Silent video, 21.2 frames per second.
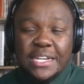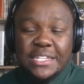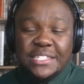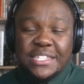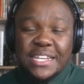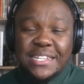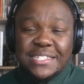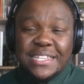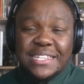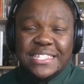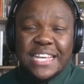
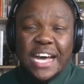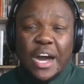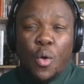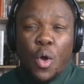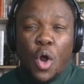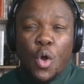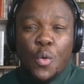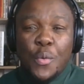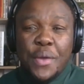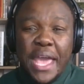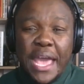tells us how
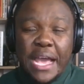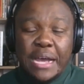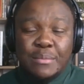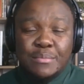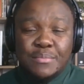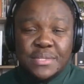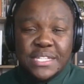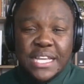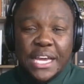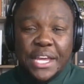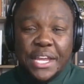
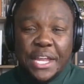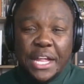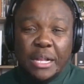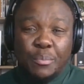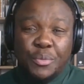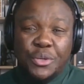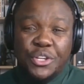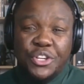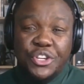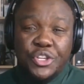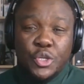OEMs can help
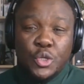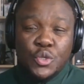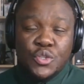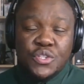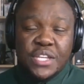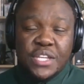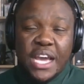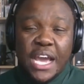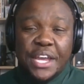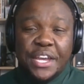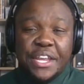reduce
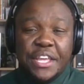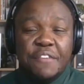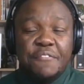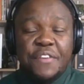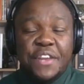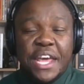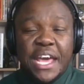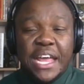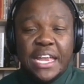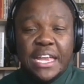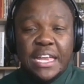and
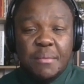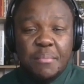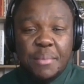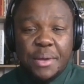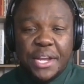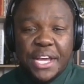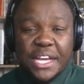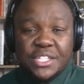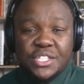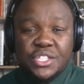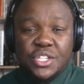even
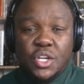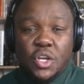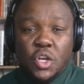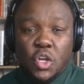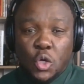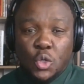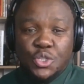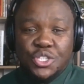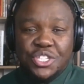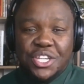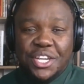eliminate
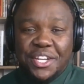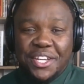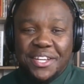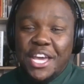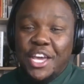load shedding.